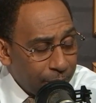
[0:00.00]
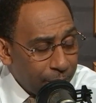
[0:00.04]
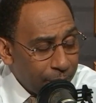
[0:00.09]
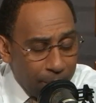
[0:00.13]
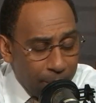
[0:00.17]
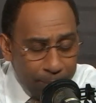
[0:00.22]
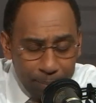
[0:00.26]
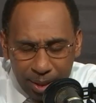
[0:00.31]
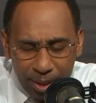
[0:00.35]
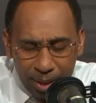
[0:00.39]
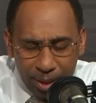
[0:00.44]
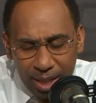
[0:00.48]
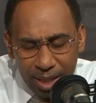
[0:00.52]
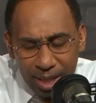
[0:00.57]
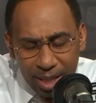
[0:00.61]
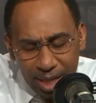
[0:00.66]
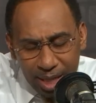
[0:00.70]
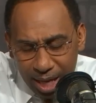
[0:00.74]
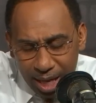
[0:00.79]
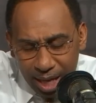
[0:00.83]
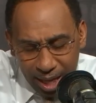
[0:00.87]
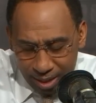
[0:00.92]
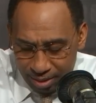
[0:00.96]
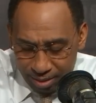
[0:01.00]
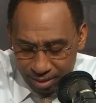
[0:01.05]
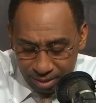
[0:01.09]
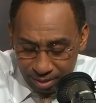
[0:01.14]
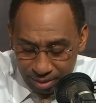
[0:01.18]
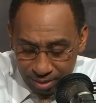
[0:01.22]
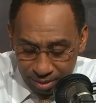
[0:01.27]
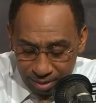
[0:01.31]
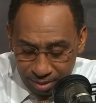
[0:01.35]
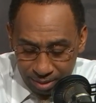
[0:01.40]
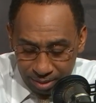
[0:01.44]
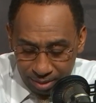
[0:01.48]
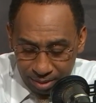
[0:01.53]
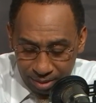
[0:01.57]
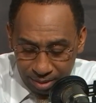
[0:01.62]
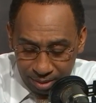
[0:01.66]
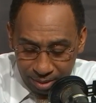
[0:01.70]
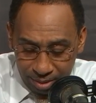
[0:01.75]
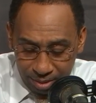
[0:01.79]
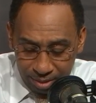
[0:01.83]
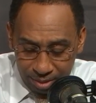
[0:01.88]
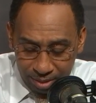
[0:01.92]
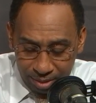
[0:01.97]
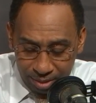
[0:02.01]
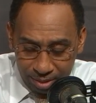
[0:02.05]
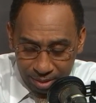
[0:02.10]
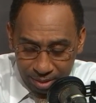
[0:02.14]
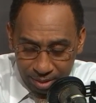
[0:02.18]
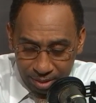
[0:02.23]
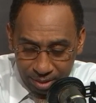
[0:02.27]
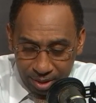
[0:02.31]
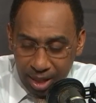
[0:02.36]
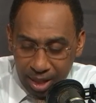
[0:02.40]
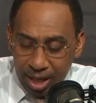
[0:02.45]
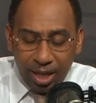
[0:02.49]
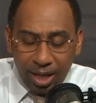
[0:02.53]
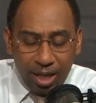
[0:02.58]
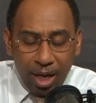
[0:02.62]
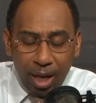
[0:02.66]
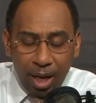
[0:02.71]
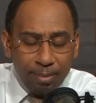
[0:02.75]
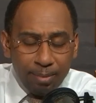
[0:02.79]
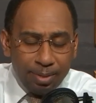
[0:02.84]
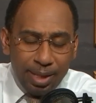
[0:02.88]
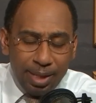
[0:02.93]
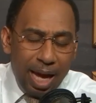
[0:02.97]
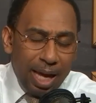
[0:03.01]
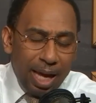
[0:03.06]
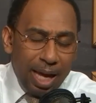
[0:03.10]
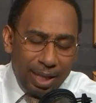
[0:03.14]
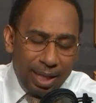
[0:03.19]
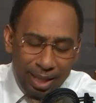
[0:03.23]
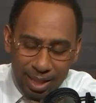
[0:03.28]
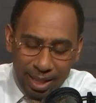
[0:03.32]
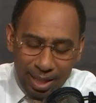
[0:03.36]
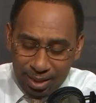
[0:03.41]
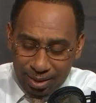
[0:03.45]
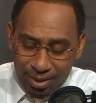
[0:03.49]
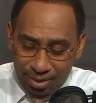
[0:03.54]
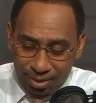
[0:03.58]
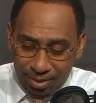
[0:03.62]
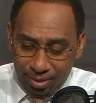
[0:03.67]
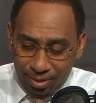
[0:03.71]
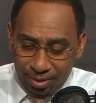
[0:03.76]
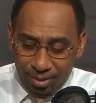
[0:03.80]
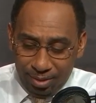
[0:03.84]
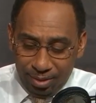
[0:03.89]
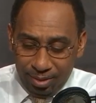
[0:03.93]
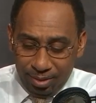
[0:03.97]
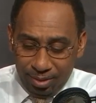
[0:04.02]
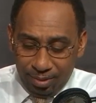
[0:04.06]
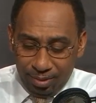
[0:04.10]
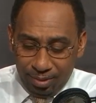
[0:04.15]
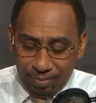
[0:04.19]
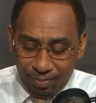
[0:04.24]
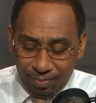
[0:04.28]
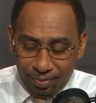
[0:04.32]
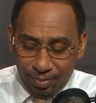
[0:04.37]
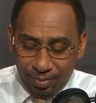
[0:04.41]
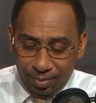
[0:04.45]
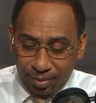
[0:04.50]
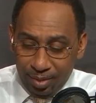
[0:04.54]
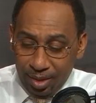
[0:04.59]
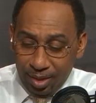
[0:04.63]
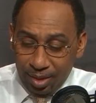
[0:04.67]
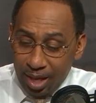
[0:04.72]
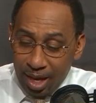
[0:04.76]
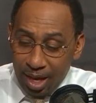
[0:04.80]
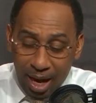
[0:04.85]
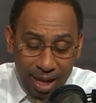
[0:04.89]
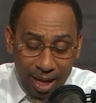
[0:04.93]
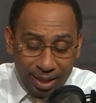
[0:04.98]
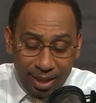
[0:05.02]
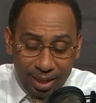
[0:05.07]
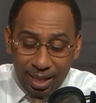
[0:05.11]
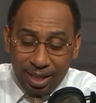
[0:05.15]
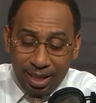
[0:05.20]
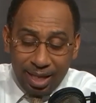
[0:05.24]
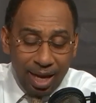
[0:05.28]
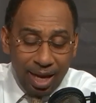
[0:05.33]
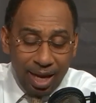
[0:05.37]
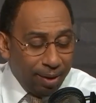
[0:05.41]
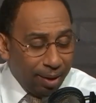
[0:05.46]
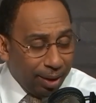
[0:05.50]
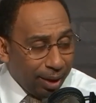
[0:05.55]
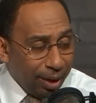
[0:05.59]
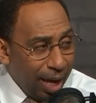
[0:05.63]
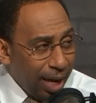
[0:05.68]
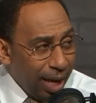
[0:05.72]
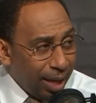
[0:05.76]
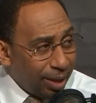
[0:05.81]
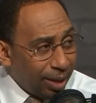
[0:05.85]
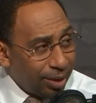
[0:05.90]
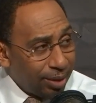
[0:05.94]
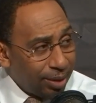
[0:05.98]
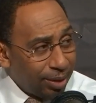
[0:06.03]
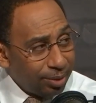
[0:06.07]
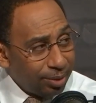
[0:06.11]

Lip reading: But in the end, it comes down to this. I think Carolina